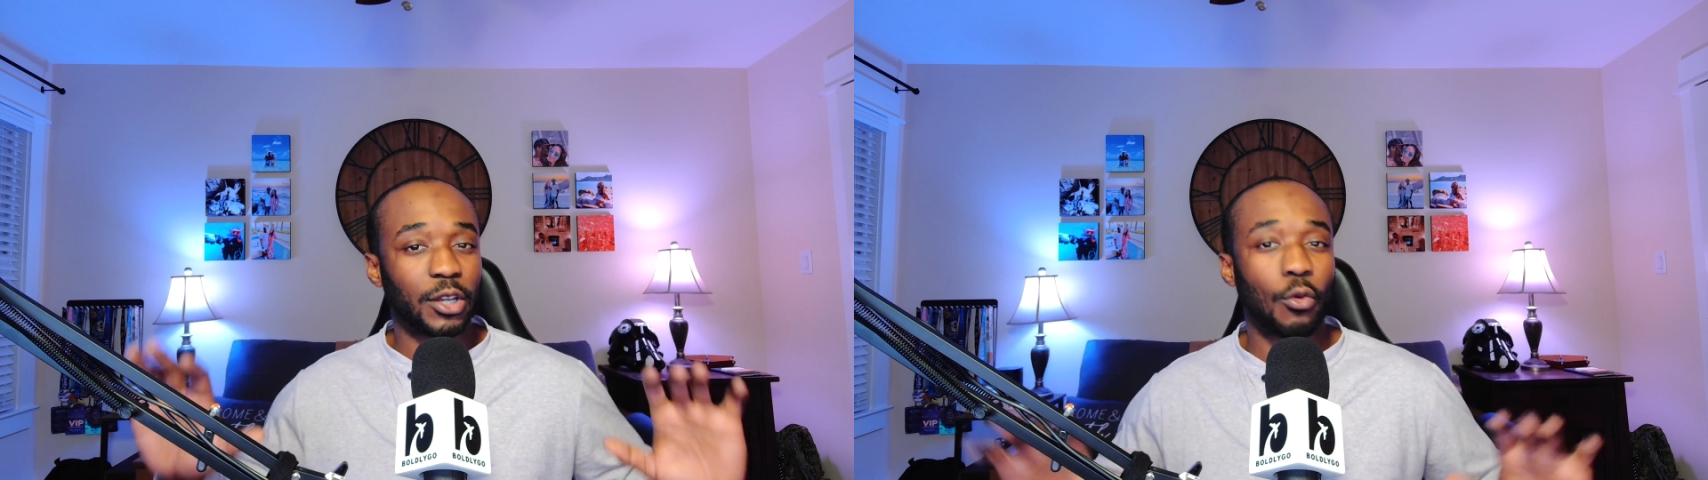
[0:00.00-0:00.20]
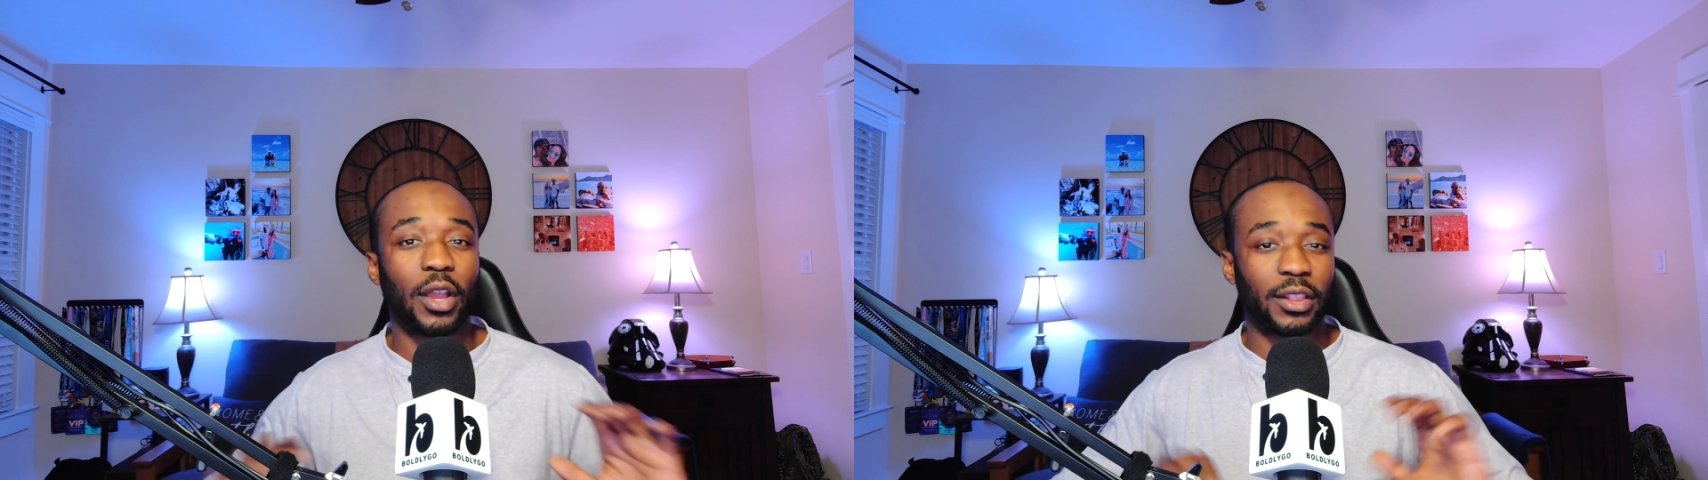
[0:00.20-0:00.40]

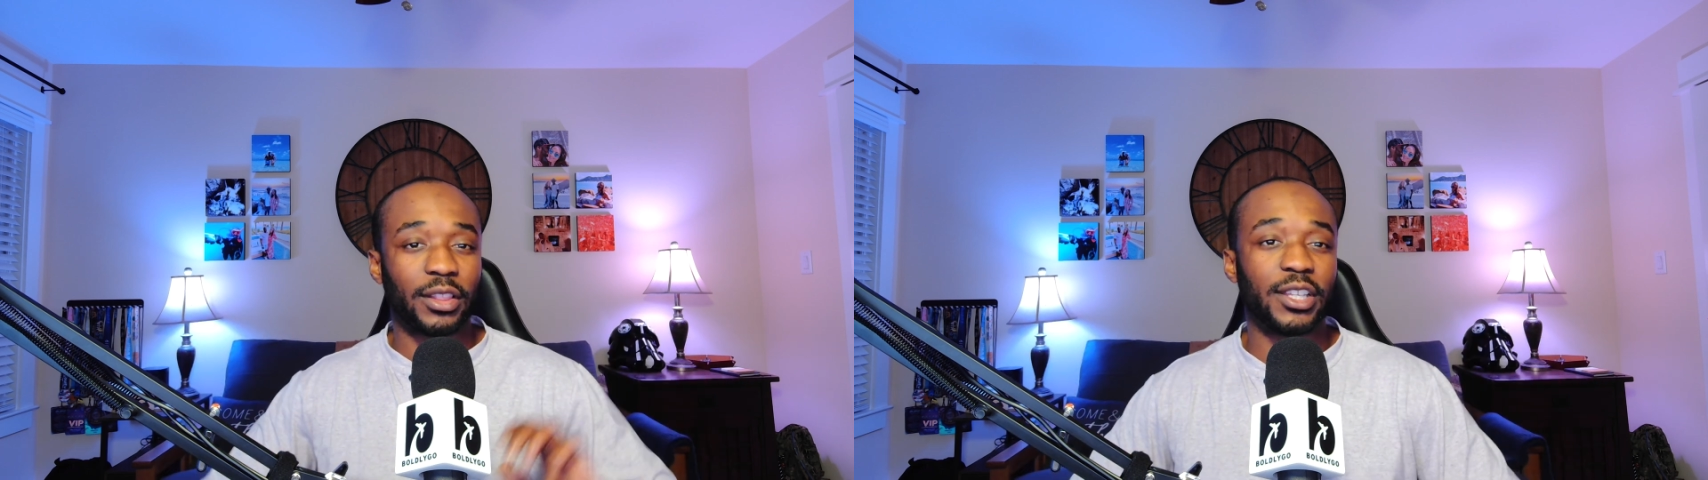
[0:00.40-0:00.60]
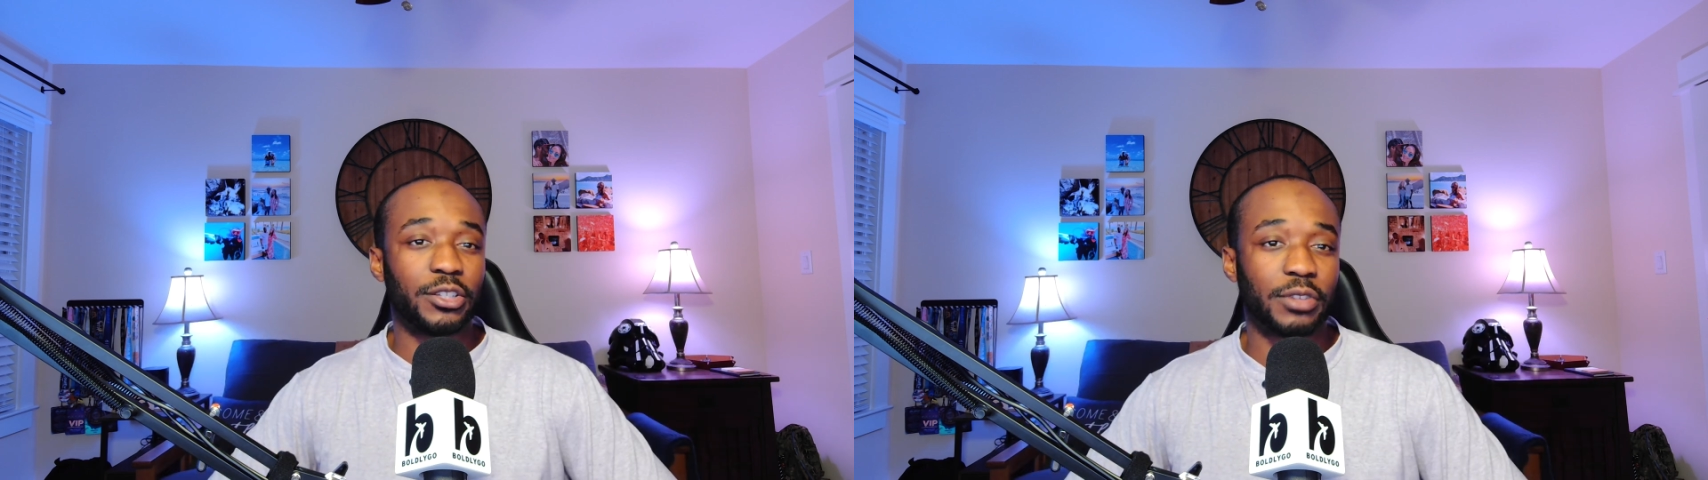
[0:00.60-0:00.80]

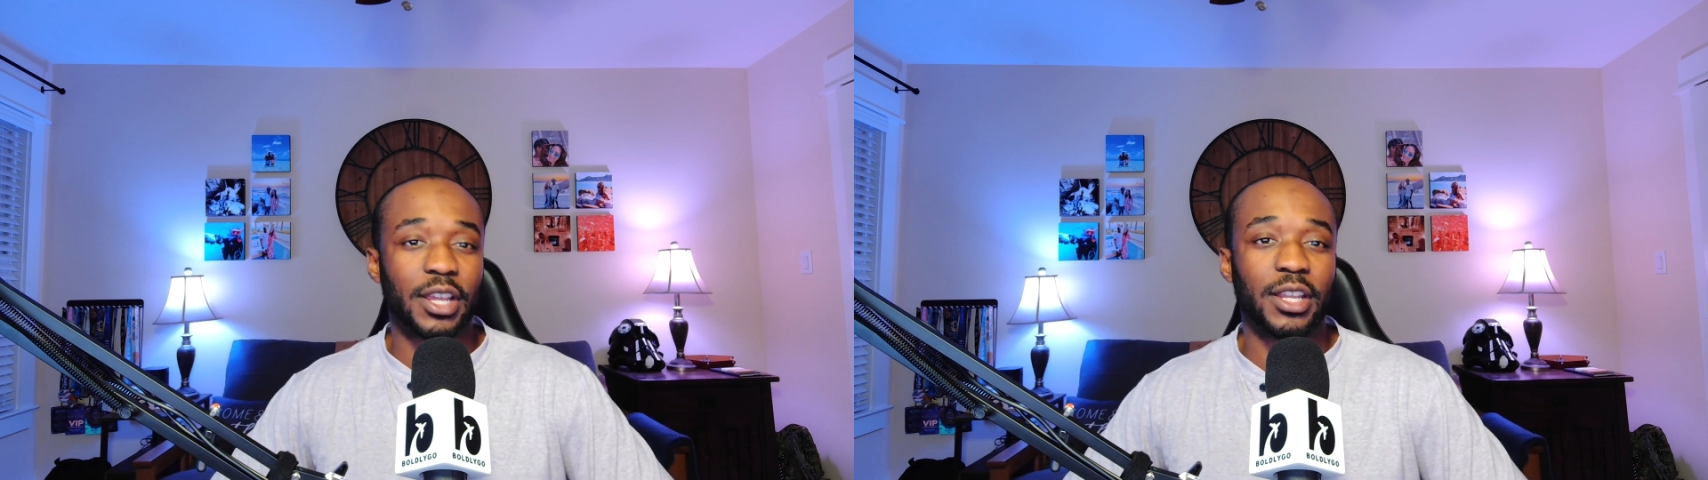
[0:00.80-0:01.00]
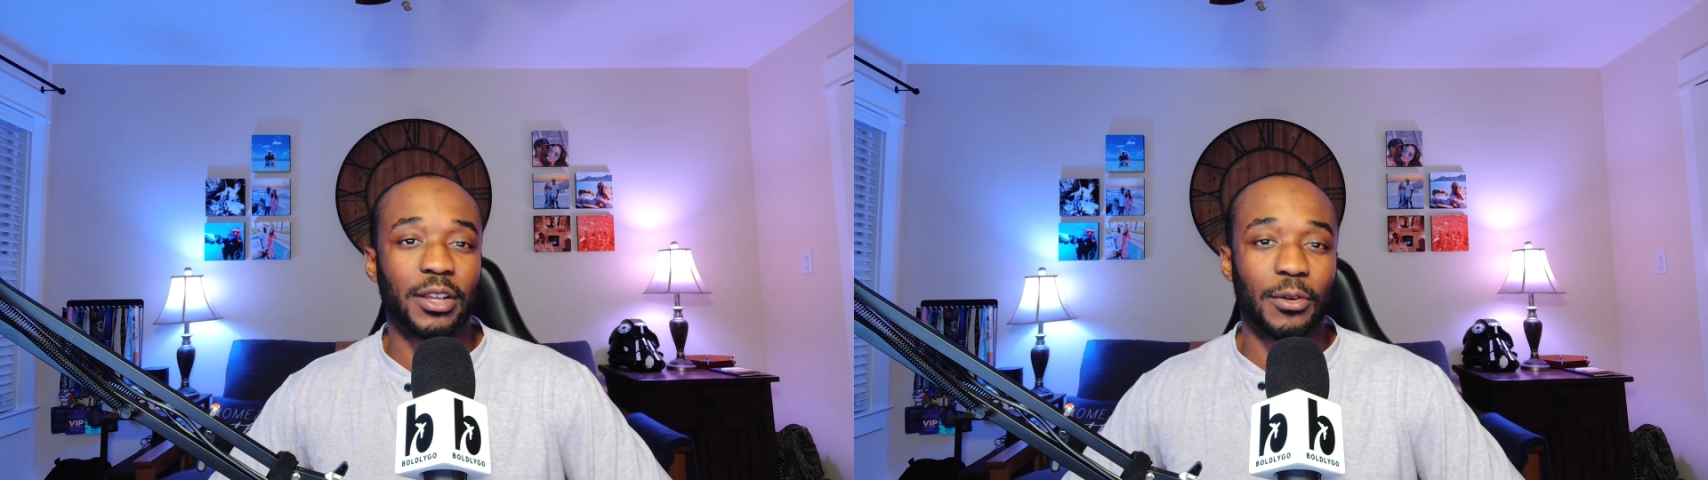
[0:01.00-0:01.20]
quickly draining